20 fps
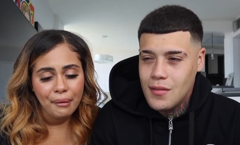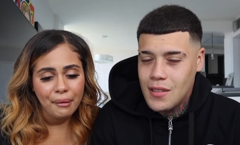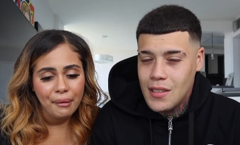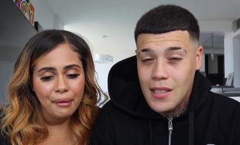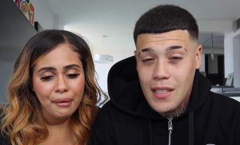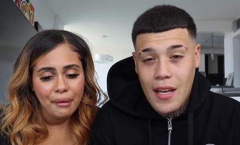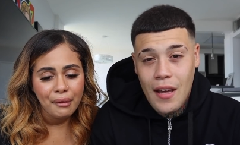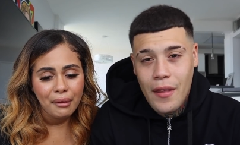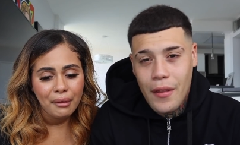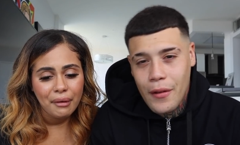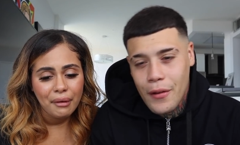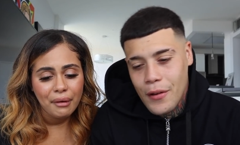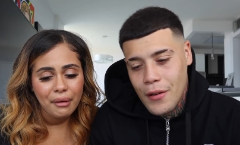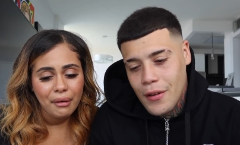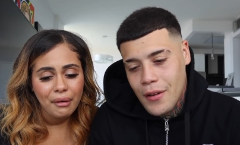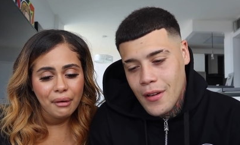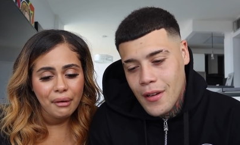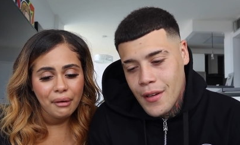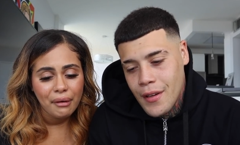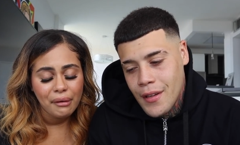
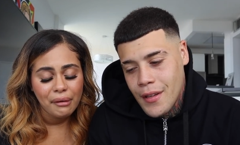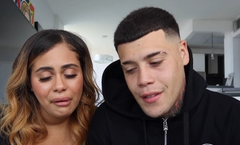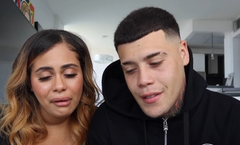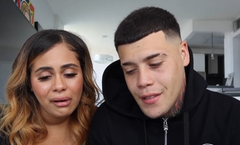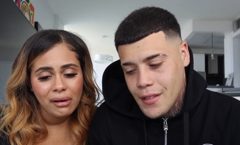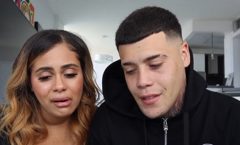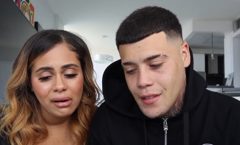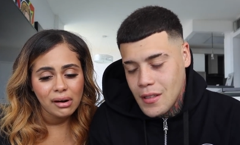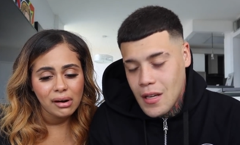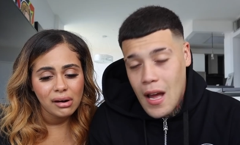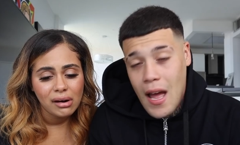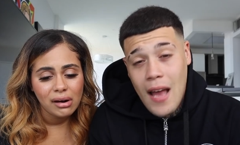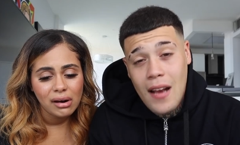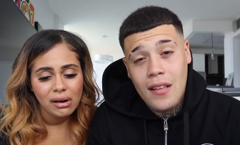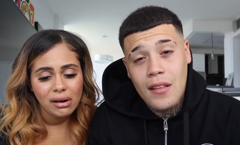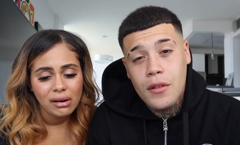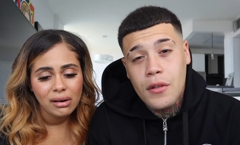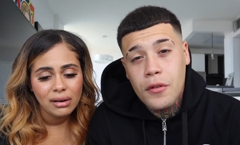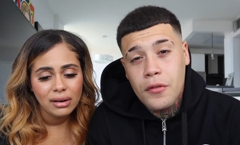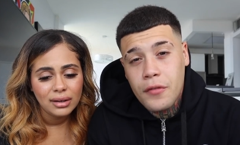Speaker 1: together is I had
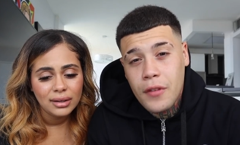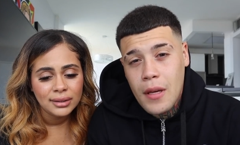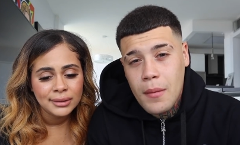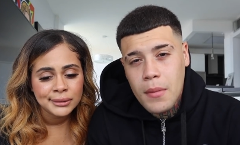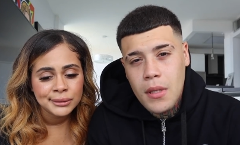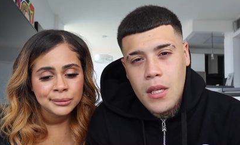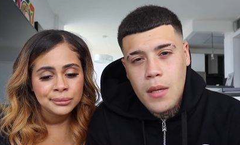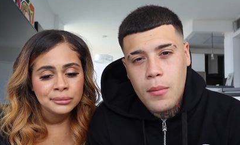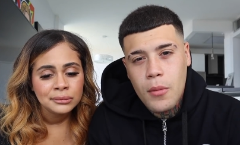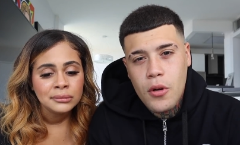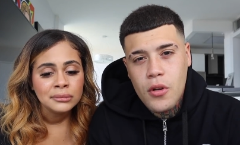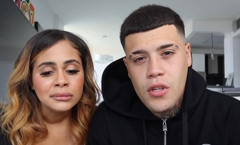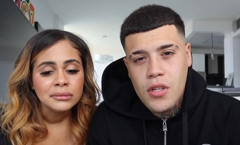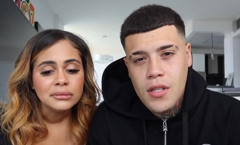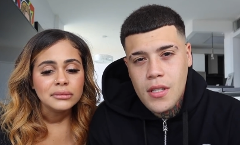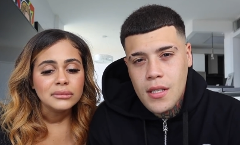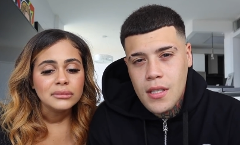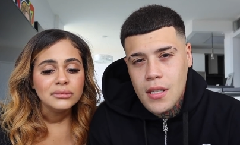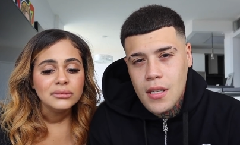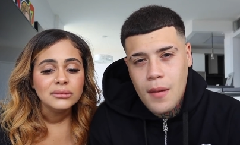a little family
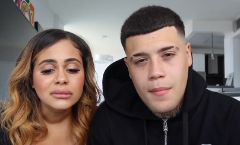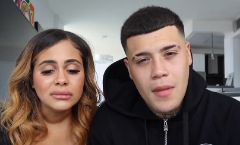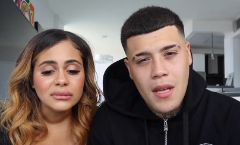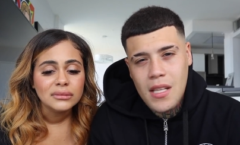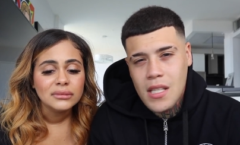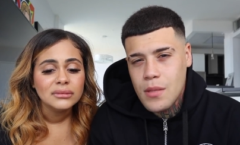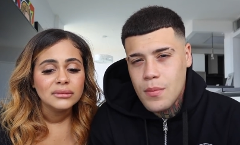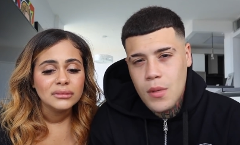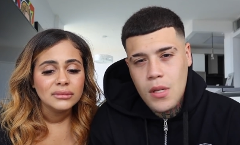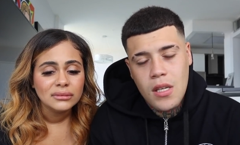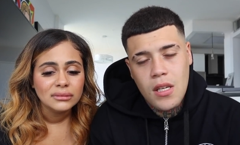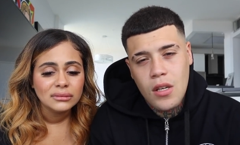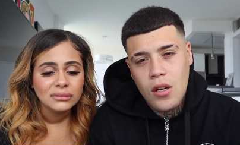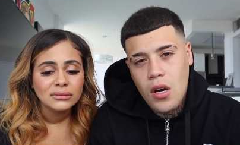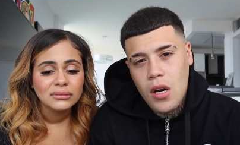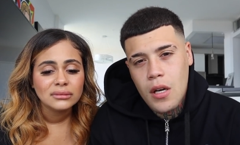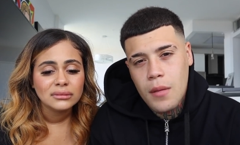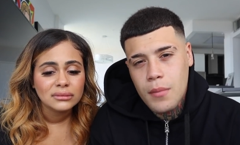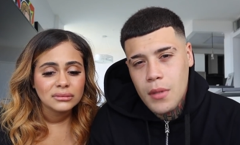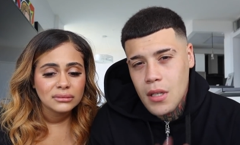emergency. I'm not speaking
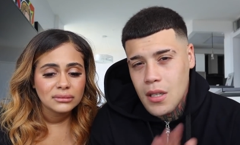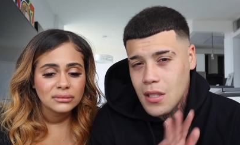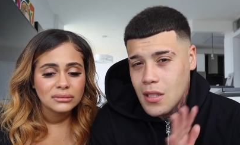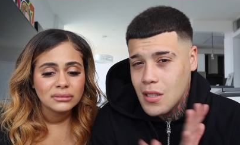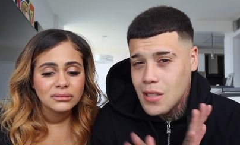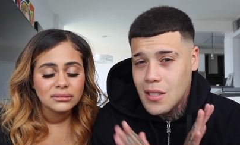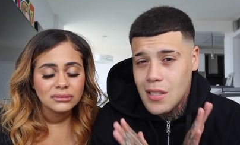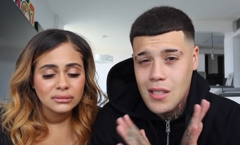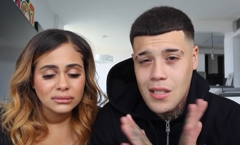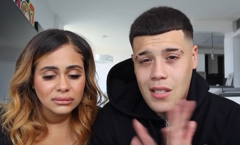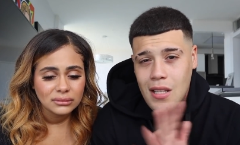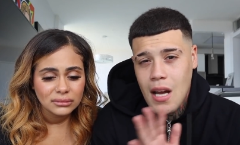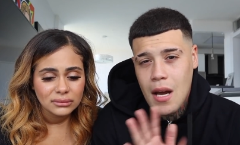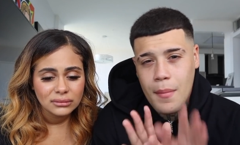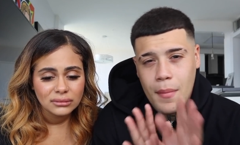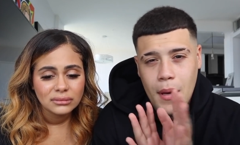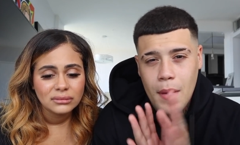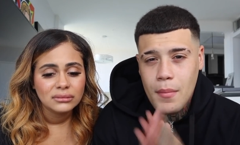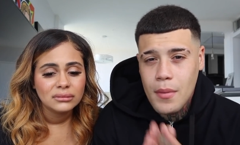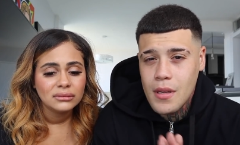on it because it is
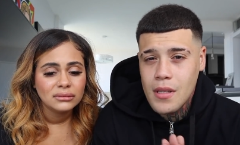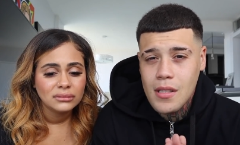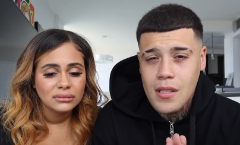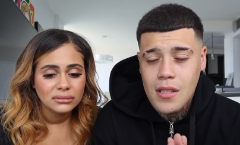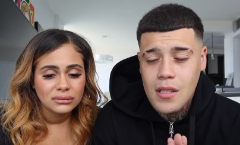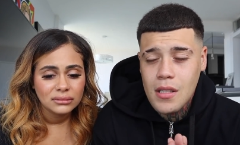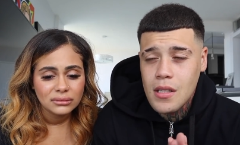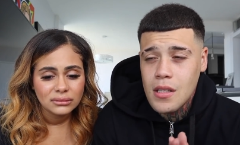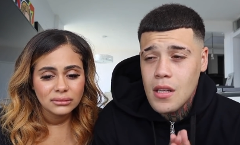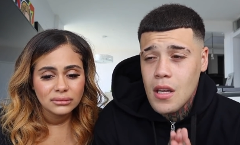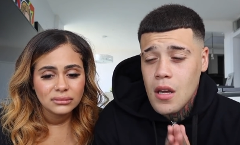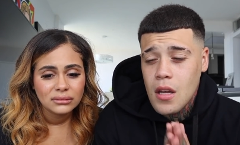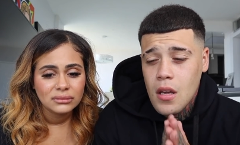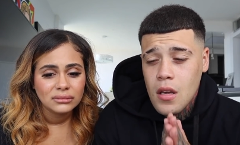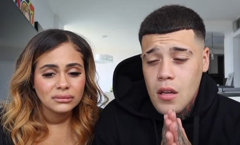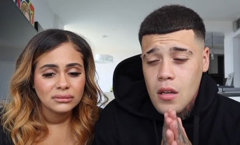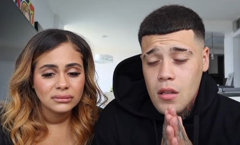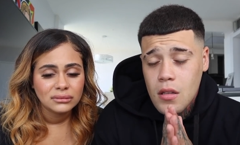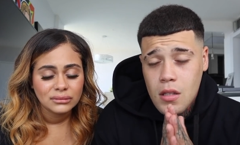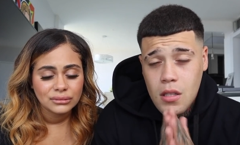not my business
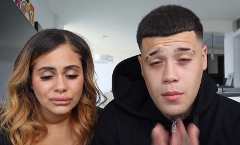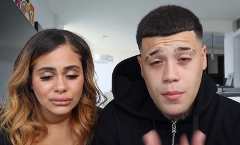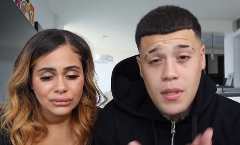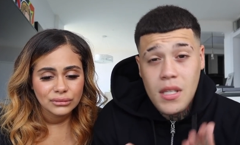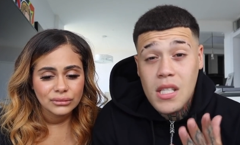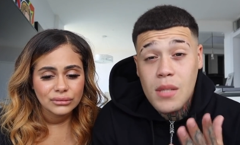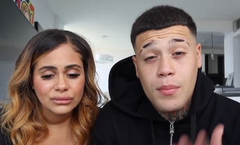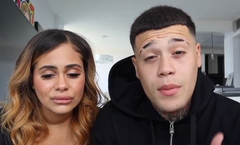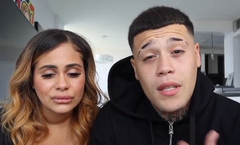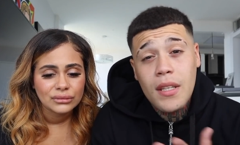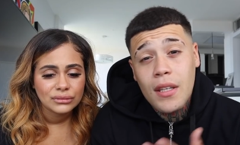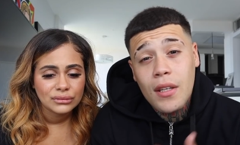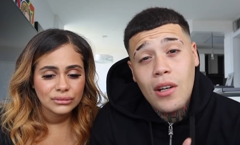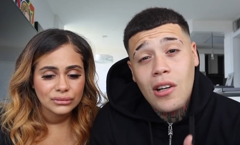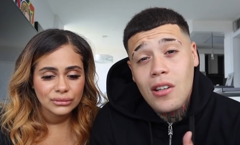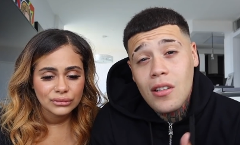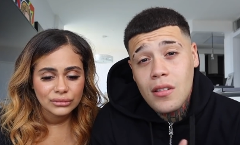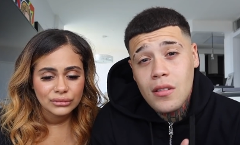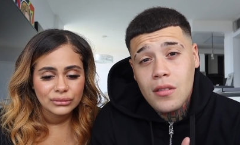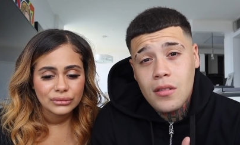to be speaking
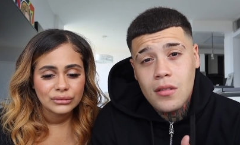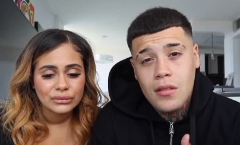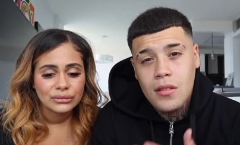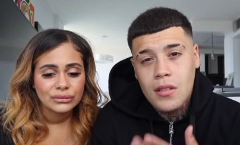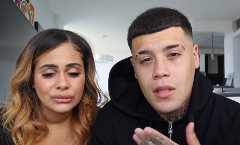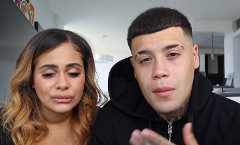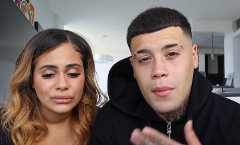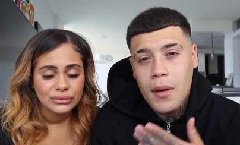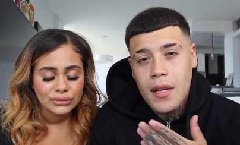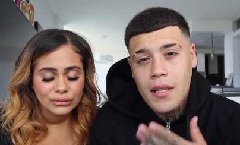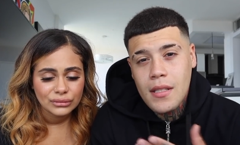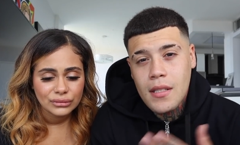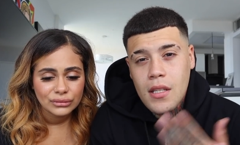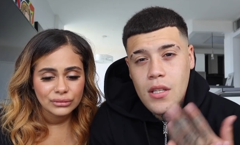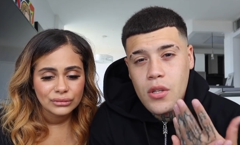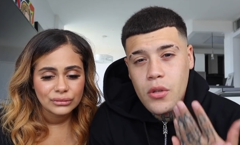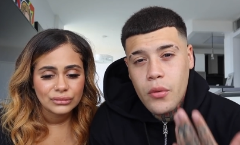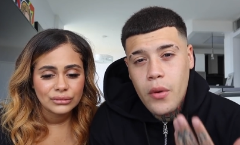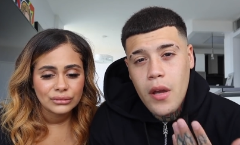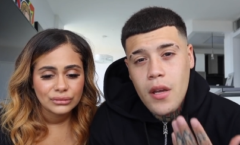on somebody's
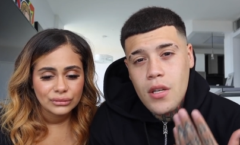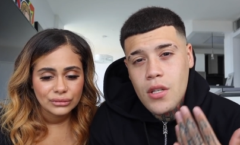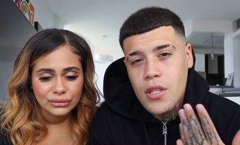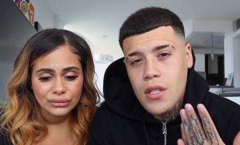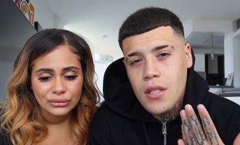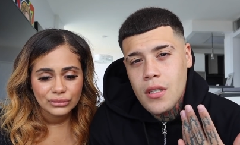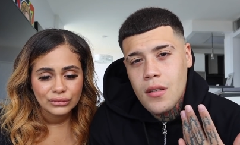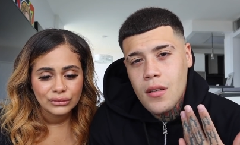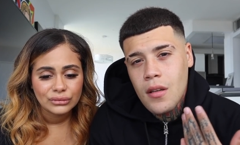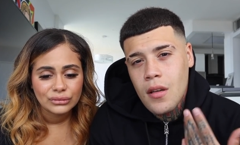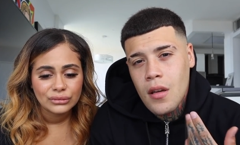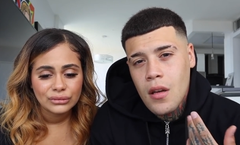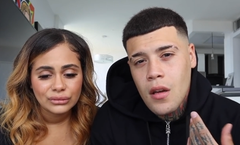situation.